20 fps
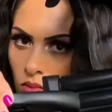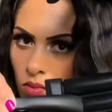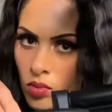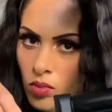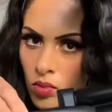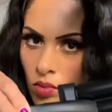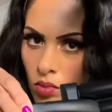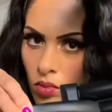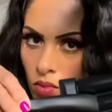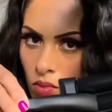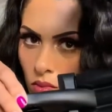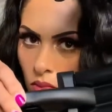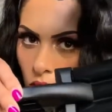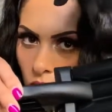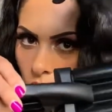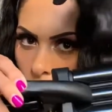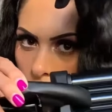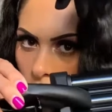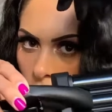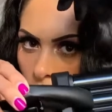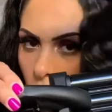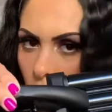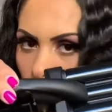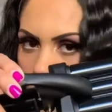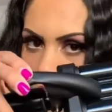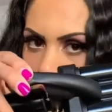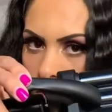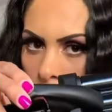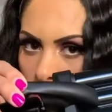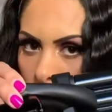that hot
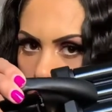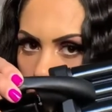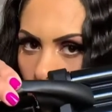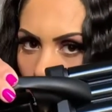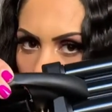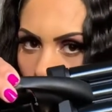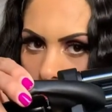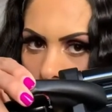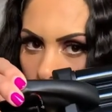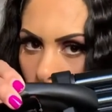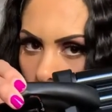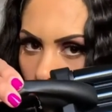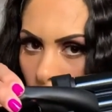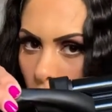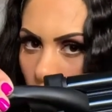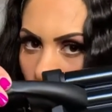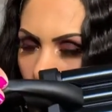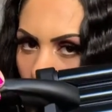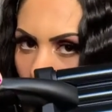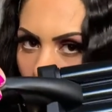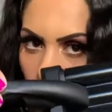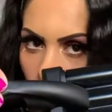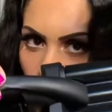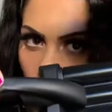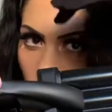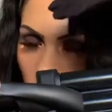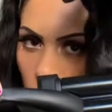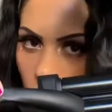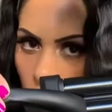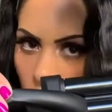heat smell in my
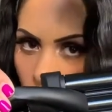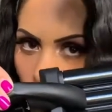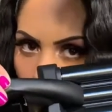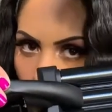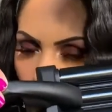hair.